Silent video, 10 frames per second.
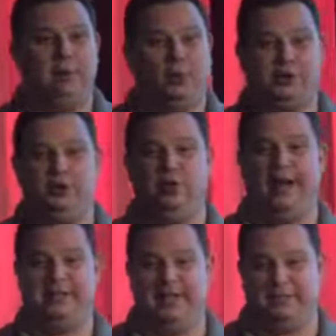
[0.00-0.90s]
personal
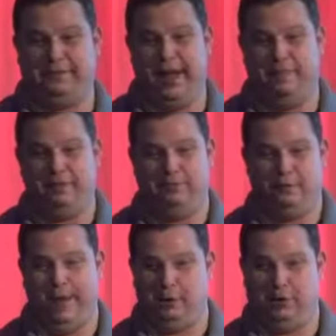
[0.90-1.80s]
identifiable
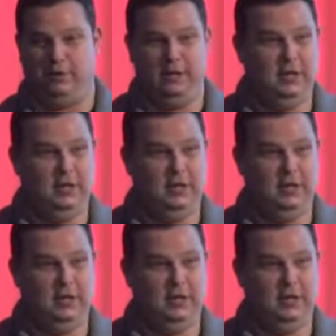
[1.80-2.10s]
information.